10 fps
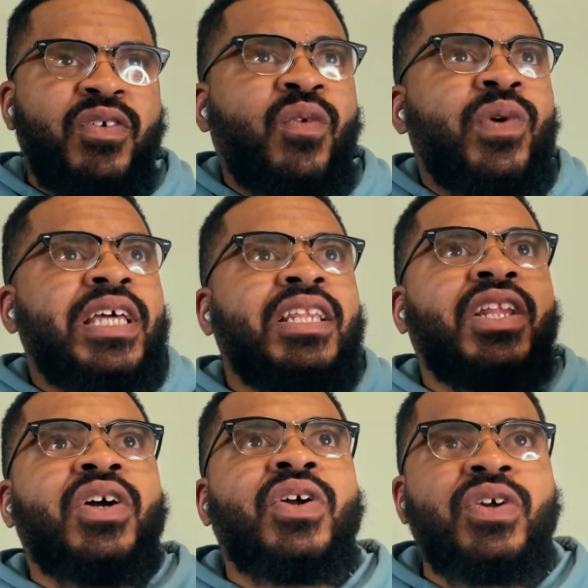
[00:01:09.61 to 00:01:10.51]
we
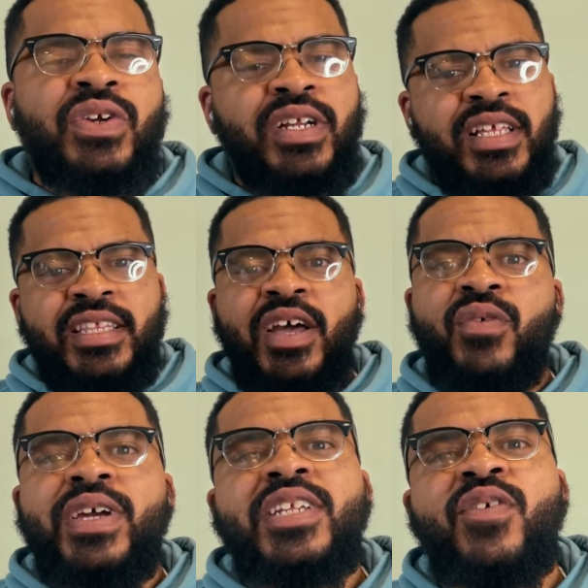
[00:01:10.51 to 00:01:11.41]
learn, that
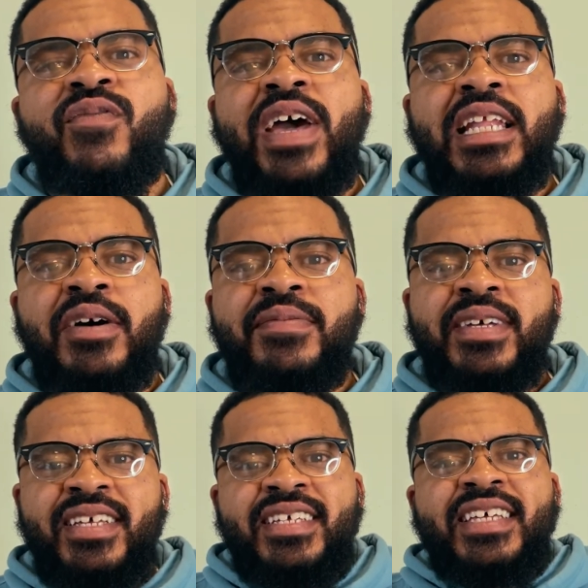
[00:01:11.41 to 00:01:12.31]
we develop
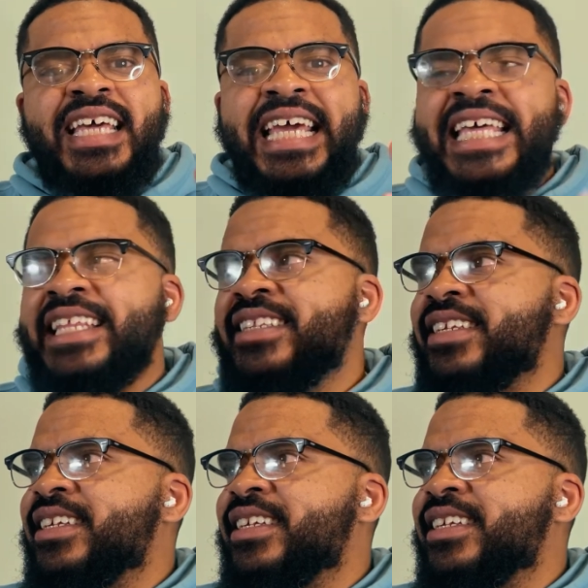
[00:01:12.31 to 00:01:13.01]
in